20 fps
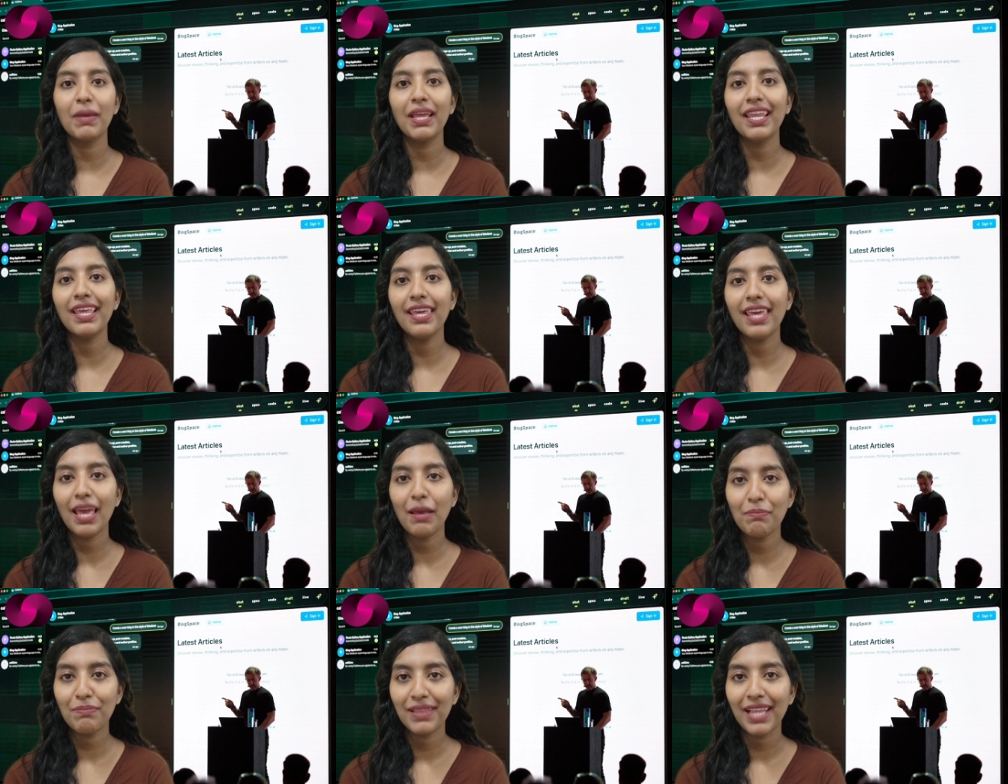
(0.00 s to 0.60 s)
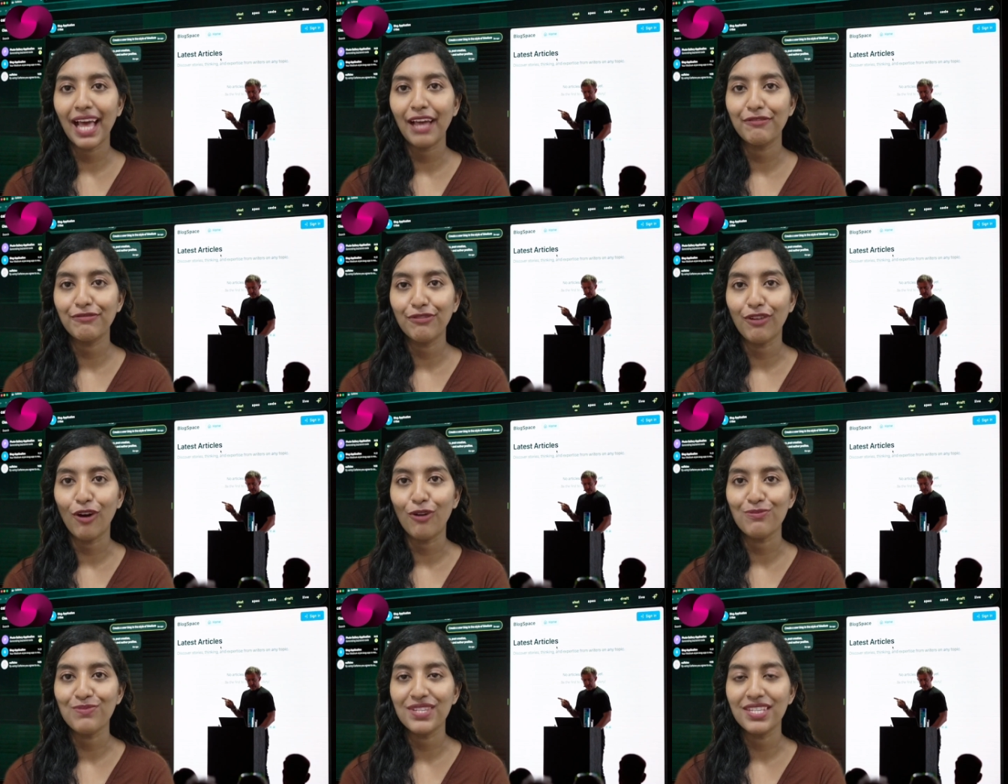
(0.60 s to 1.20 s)
mini game
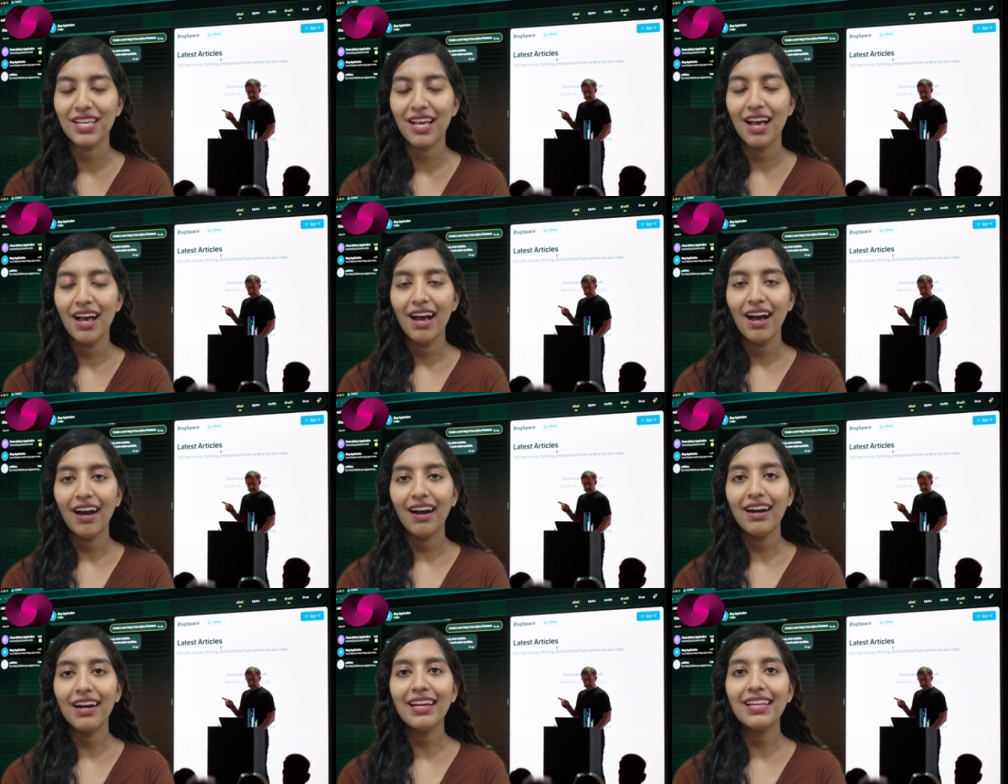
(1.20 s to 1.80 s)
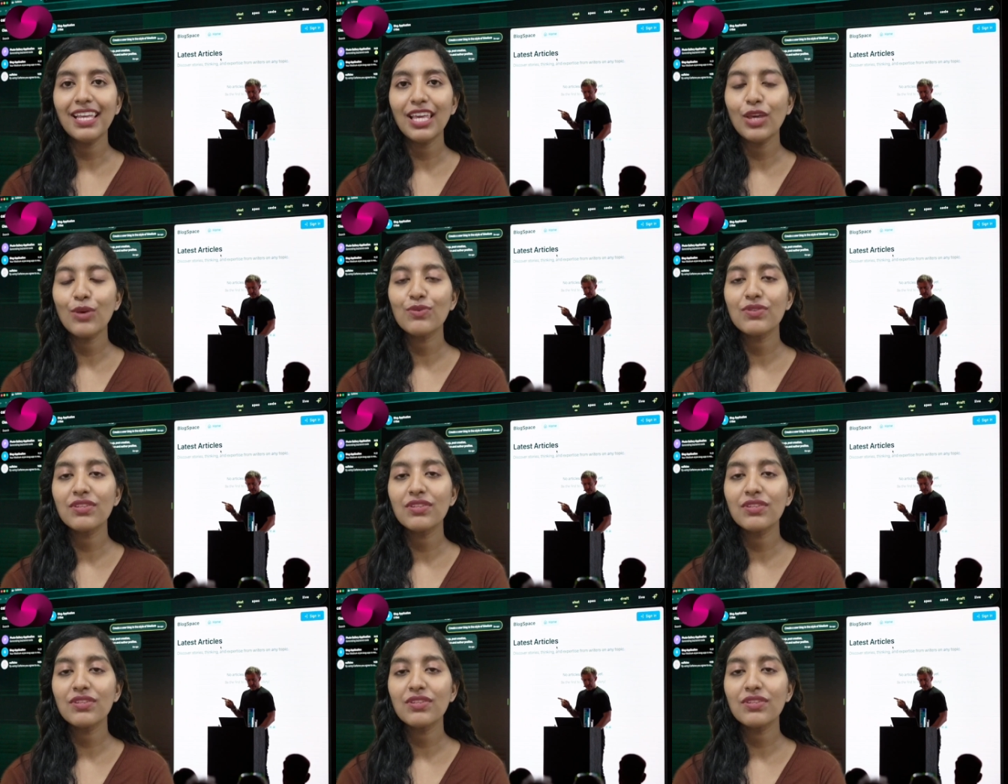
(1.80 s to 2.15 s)
platforms, early